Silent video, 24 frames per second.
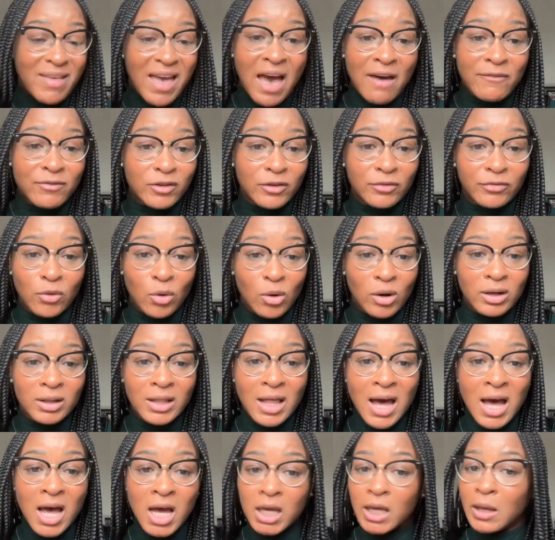after 4
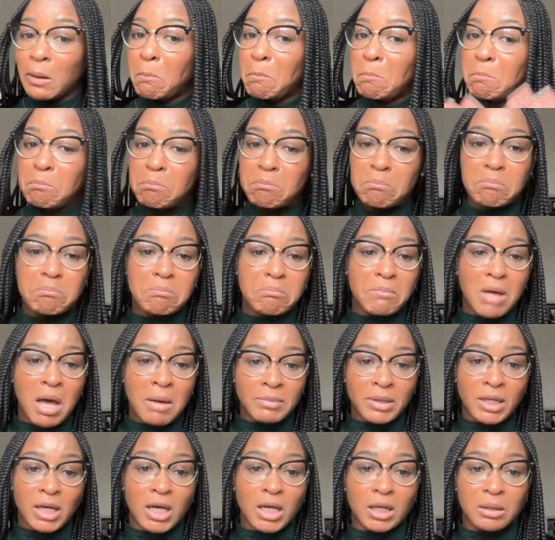o'clock,
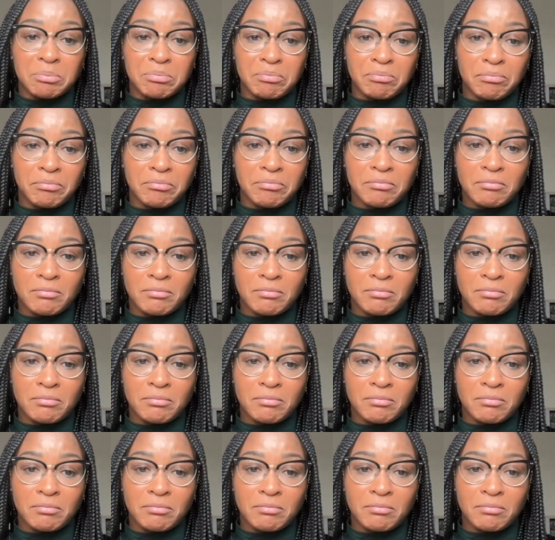I'm done.